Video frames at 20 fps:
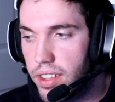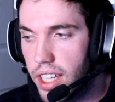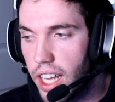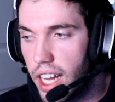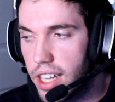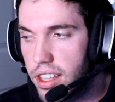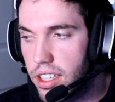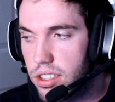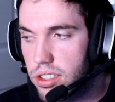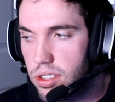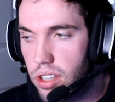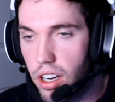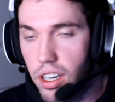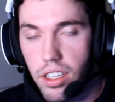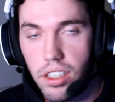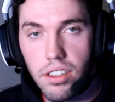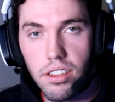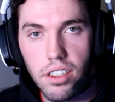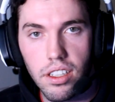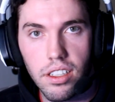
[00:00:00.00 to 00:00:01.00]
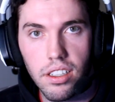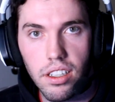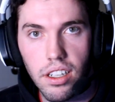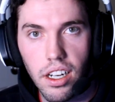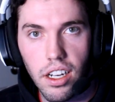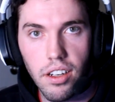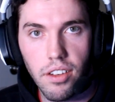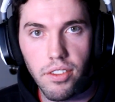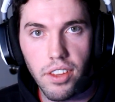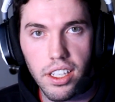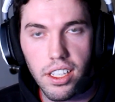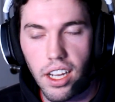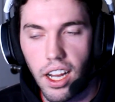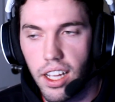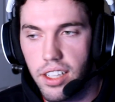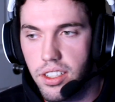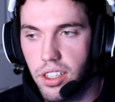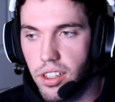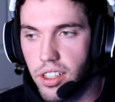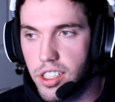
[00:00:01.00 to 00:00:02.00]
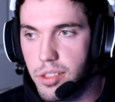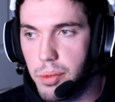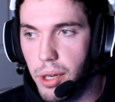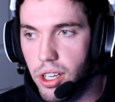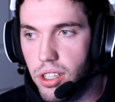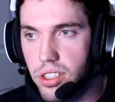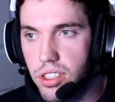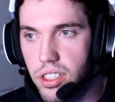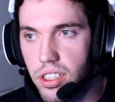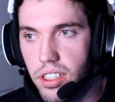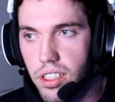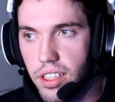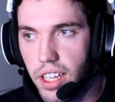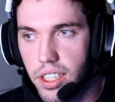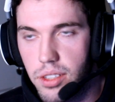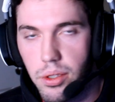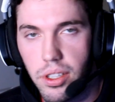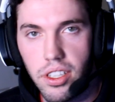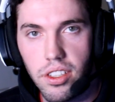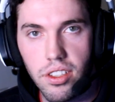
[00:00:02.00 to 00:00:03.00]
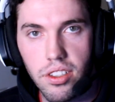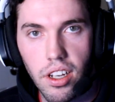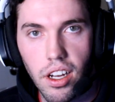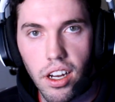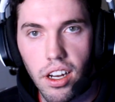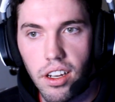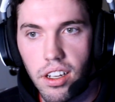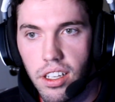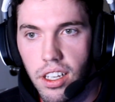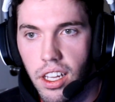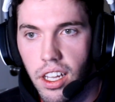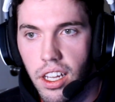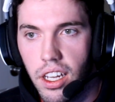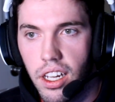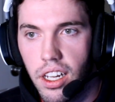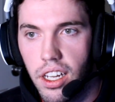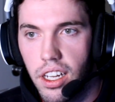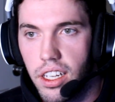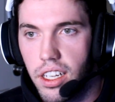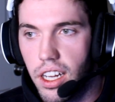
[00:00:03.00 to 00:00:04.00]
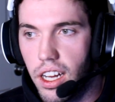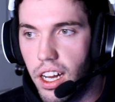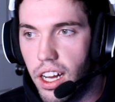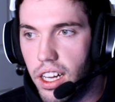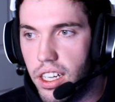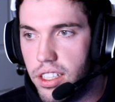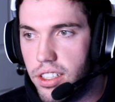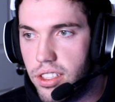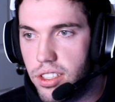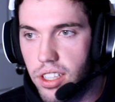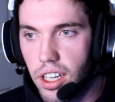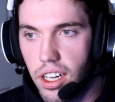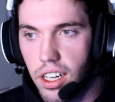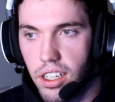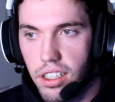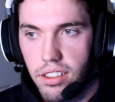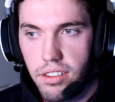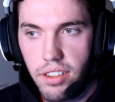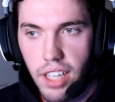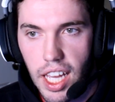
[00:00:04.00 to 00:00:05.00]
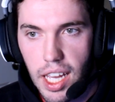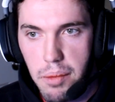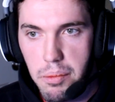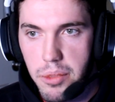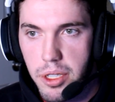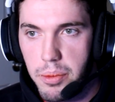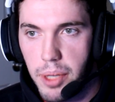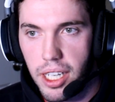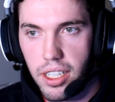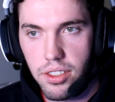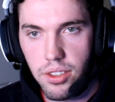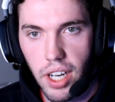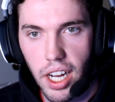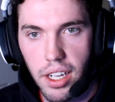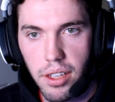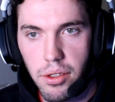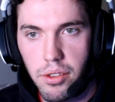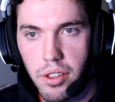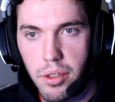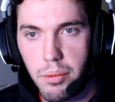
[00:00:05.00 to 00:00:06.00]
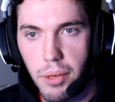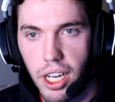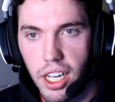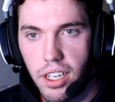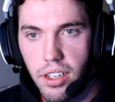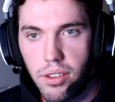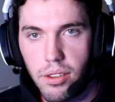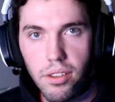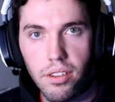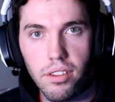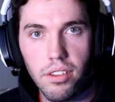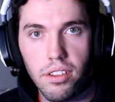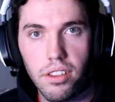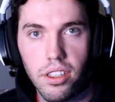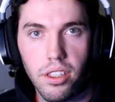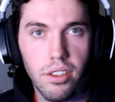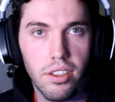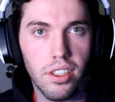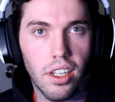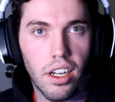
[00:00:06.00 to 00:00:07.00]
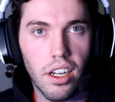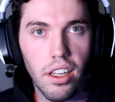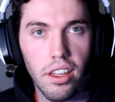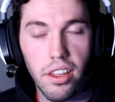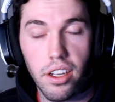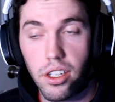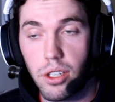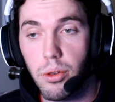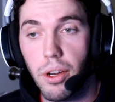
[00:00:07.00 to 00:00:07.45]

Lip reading: At the start of the CodZone exposure, that's what you saw. You saw names being dragged through the mud. You saw their